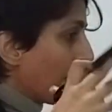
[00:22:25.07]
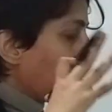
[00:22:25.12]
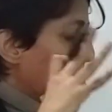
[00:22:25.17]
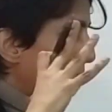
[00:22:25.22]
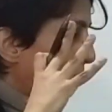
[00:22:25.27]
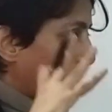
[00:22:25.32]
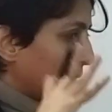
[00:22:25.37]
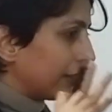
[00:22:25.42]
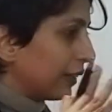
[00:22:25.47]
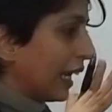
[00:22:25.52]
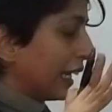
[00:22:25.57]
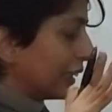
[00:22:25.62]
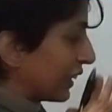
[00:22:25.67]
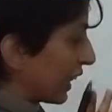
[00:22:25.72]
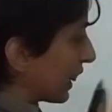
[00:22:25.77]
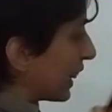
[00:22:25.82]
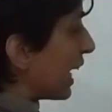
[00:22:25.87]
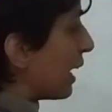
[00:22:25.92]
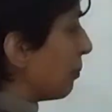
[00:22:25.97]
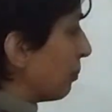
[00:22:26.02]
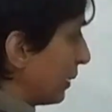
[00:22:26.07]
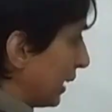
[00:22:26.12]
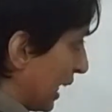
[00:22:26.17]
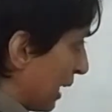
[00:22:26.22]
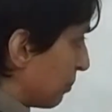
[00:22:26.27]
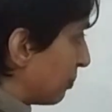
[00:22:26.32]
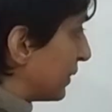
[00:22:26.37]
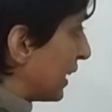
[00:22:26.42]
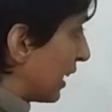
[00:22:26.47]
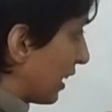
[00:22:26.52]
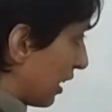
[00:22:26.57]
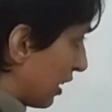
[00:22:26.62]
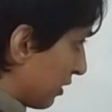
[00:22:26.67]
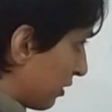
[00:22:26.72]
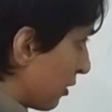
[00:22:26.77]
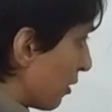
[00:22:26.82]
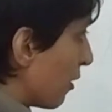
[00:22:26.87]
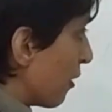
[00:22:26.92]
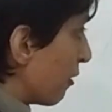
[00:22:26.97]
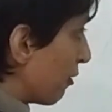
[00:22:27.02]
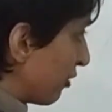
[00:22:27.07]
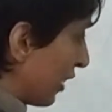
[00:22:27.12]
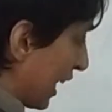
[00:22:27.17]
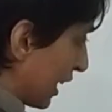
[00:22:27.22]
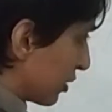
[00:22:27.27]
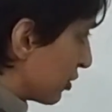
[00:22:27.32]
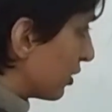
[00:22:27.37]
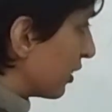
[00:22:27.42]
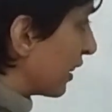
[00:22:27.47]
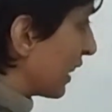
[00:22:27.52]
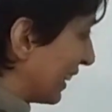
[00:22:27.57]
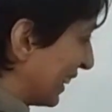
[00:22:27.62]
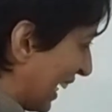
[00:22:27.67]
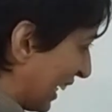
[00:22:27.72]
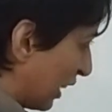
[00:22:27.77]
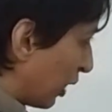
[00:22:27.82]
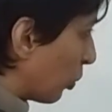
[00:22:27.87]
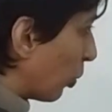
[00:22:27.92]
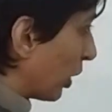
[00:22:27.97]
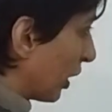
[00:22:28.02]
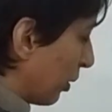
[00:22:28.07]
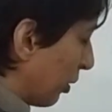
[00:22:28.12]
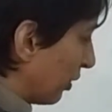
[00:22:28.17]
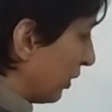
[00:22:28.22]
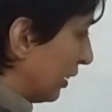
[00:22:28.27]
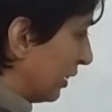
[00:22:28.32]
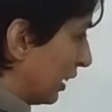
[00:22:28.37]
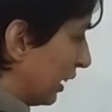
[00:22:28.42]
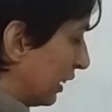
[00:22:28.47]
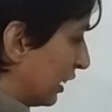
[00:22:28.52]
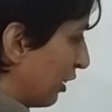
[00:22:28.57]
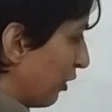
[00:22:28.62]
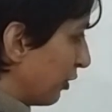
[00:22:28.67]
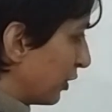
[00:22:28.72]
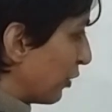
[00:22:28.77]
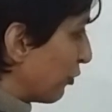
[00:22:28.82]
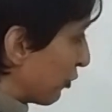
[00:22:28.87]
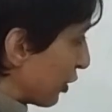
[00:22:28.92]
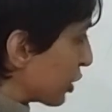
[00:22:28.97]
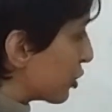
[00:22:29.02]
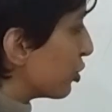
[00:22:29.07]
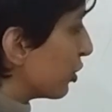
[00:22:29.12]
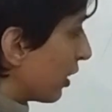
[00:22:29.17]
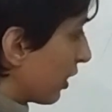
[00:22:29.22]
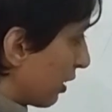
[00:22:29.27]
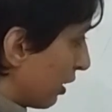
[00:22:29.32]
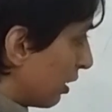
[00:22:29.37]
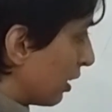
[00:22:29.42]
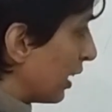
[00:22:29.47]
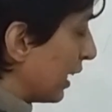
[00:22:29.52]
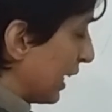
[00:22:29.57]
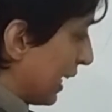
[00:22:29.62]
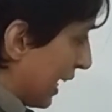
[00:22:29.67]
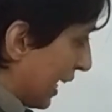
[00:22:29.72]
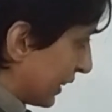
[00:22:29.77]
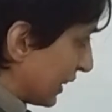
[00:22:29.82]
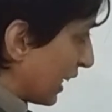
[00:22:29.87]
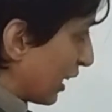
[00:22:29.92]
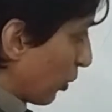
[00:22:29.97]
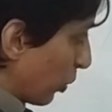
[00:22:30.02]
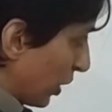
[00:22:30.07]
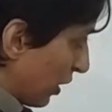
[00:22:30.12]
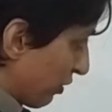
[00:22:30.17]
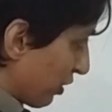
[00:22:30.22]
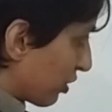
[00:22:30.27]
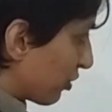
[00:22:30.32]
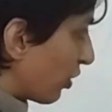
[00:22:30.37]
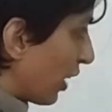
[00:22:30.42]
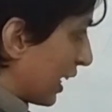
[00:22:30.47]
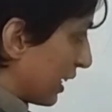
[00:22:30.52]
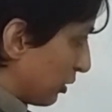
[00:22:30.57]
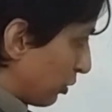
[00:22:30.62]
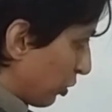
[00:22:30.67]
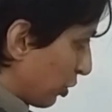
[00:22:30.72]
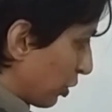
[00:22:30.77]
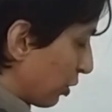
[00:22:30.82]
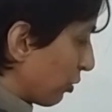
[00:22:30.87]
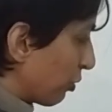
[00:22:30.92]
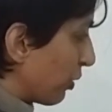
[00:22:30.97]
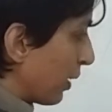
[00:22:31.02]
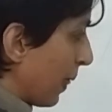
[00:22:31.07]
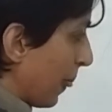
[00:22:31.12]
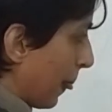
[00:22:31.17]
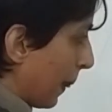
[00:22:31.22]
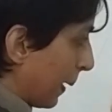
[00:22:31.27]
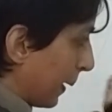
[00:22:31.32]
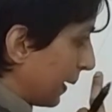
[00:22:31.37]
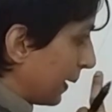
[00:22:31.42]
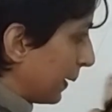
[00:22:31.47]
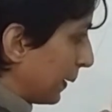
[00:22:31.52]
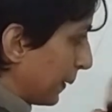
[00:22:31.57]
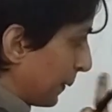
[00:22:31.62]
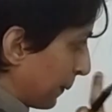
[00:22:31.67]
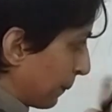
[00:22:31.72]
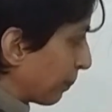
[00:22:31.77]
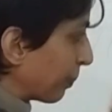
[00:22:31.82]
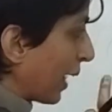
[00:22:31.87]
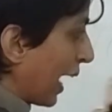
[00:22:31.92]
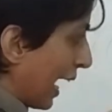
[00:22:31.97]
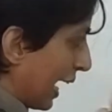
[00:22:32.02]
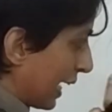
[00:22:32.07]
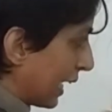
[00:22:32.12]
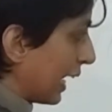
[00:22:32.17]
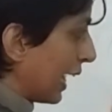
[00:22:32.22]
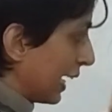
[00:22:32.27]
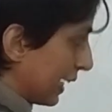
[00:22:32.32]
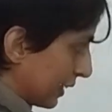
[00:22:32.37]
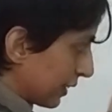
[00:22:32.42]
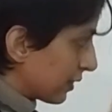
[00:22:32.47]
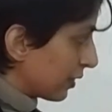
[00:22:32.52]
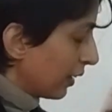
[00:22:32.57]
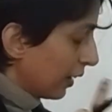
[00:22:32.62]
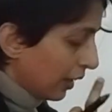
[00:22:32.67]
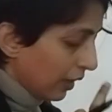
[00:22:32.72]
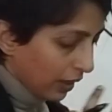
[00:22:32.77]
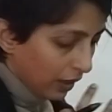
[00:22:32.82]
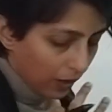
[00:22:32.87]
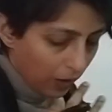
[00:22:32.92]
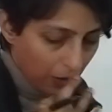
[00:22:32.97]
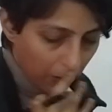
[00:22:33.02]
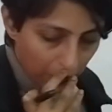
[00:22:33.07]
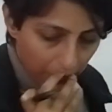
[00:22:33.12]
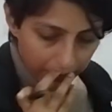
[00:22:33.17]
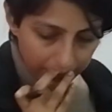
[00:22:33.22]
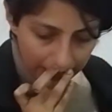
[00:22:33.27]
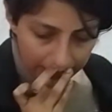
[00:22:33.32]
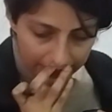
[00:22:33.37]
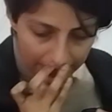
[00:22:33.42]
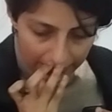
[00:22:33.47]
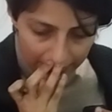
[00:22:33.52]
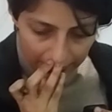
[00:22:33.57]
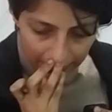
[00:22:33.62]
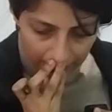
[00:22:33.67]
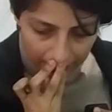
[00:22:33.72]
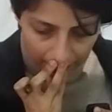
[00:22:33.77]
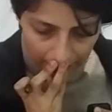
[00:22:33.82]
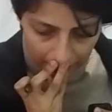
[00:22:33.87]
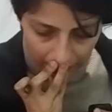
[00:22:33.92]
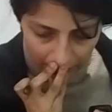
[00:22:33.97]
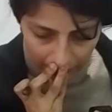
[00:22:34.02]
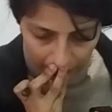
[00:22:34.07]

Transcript: but at the same time there are fractions, and that is what the frictions here, and that's what I was trying to sort of highlight, that there is